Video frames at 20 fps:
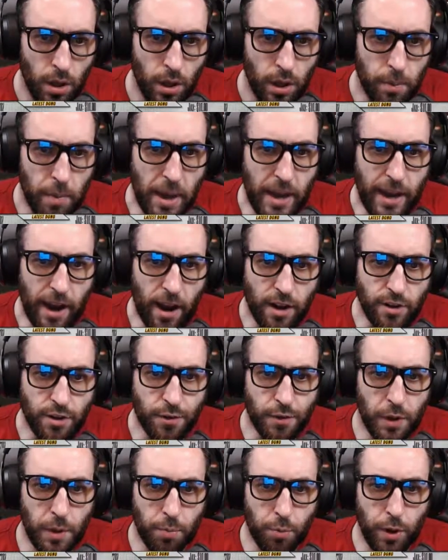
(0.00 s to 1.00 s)
Main characters
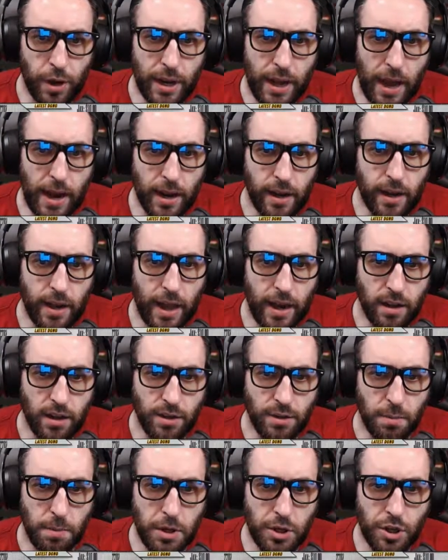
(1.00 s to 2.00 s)
for the
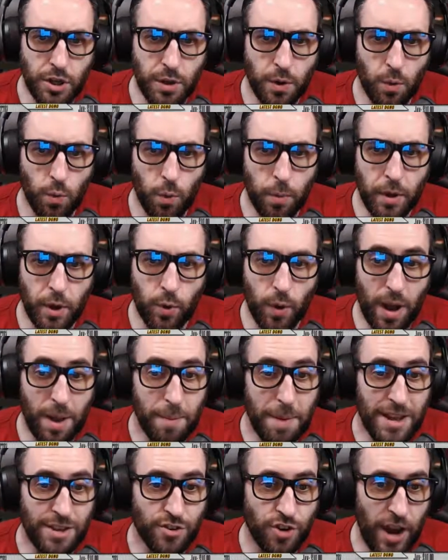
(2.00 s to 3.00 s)
pre-Cataclysm mission will be
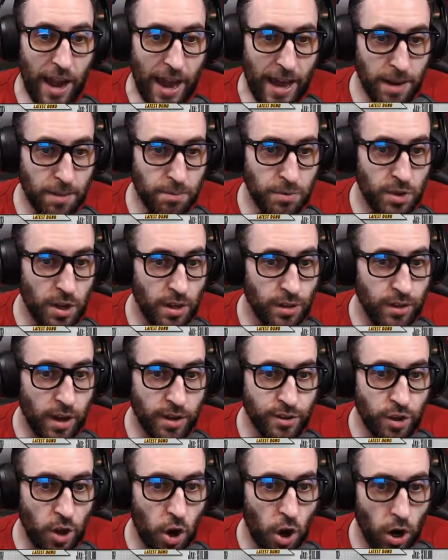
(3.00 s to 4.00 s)
Grandmaster Adams,
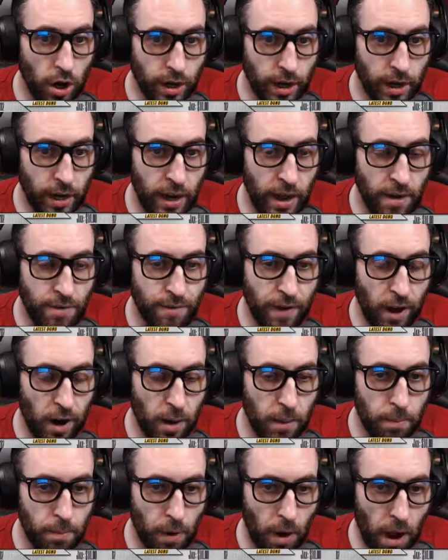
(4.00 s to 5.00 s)
Dr. Harkin, and
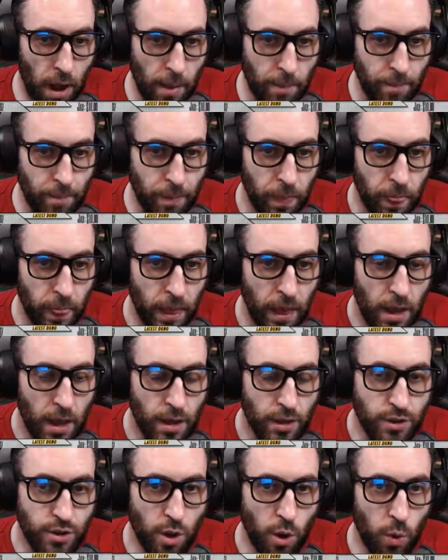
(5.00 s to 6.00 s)
Vera Brahm.
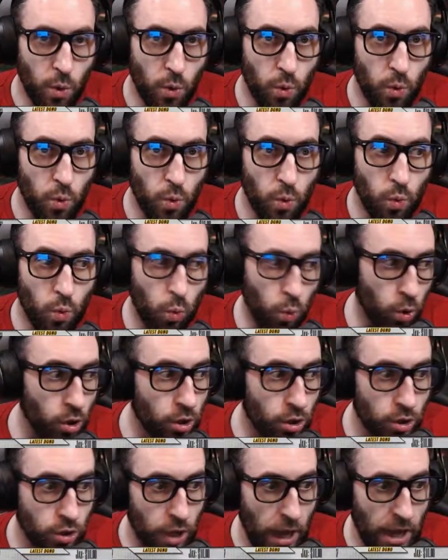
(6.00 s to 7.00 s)

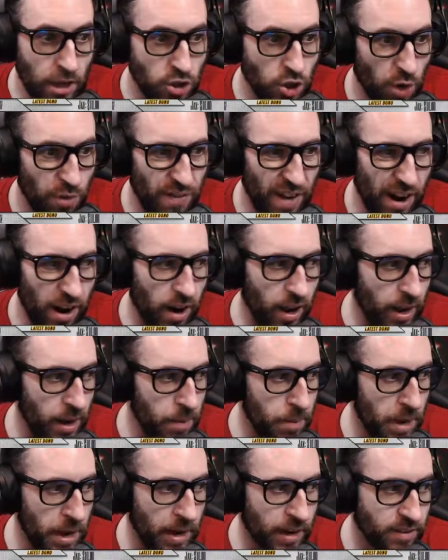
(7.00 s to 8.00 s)
So I'll show Vera in a
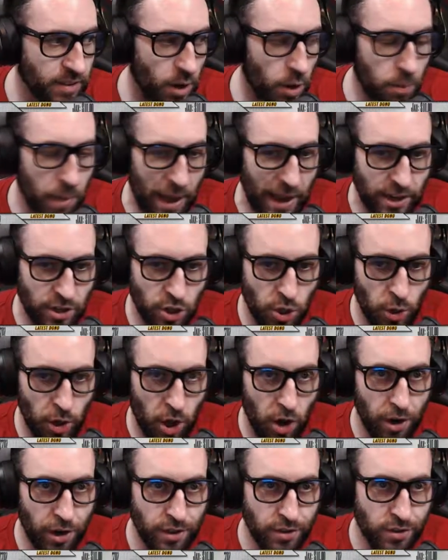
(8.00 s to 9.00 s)
minute because I know Bags showed it
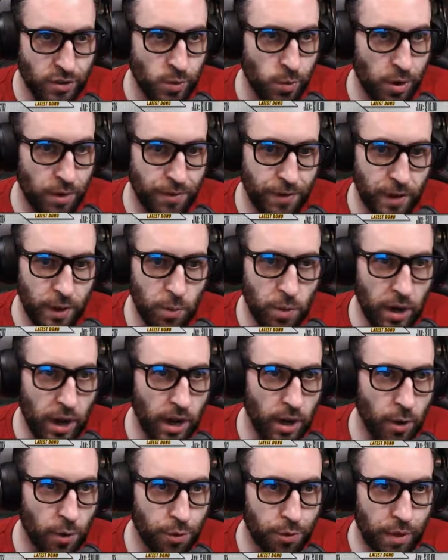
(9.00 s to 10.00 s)
on his Twitter feed, and we'll kind
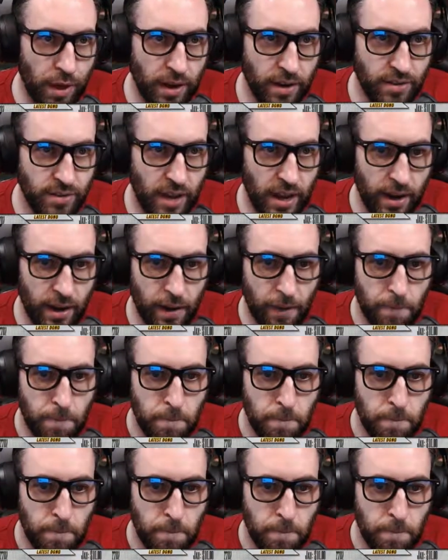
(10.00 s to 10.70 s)
of go through that in a sec.